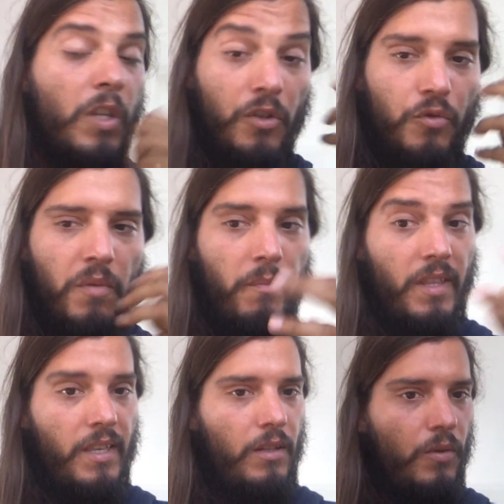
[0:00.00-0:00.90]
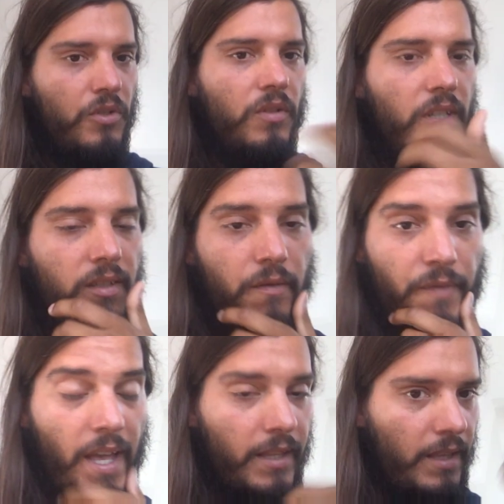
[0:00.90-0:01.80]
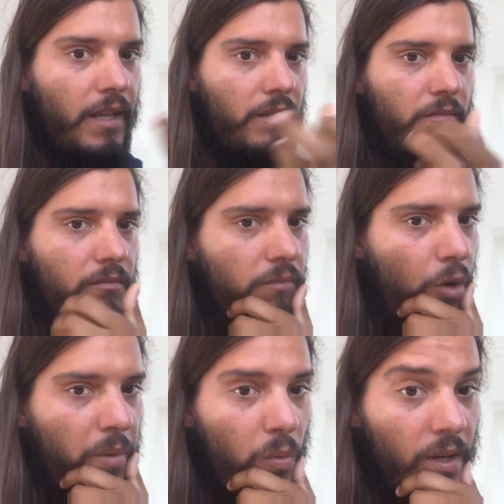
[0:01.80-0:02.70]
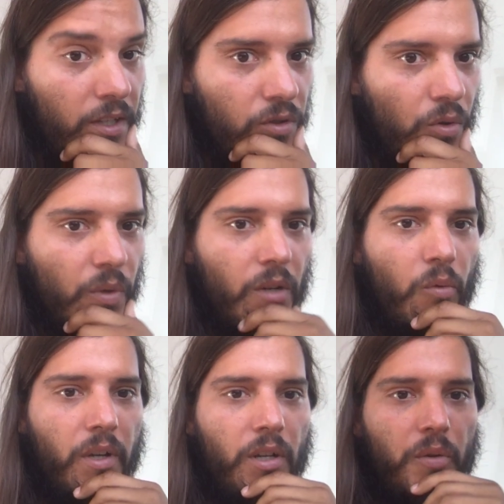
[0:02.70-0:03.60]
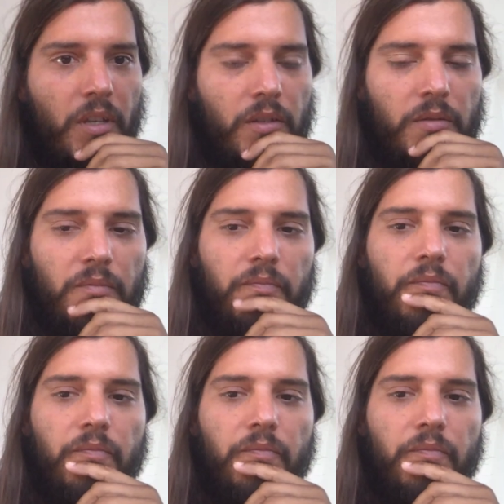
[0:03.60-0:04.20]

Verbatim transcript: because remember the illusion is the fact that obi-wan is not real we know this